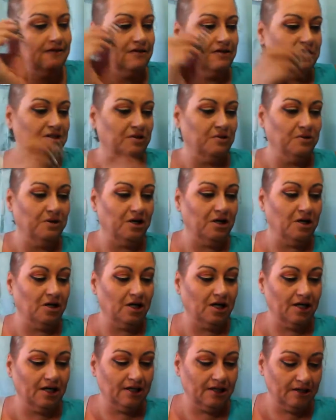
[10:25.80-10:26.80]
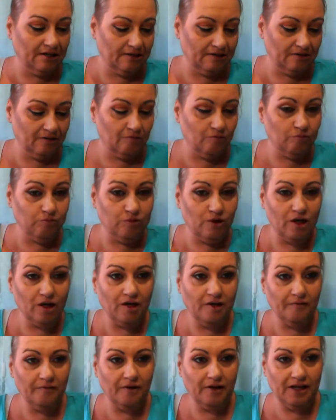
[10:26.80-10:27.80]
So they're
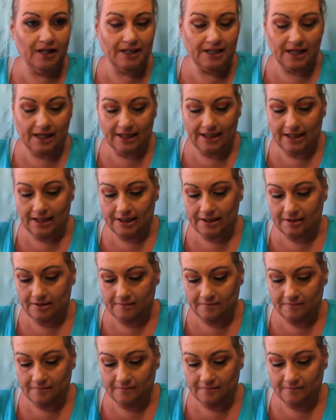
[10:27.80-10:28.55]
really, really tiny.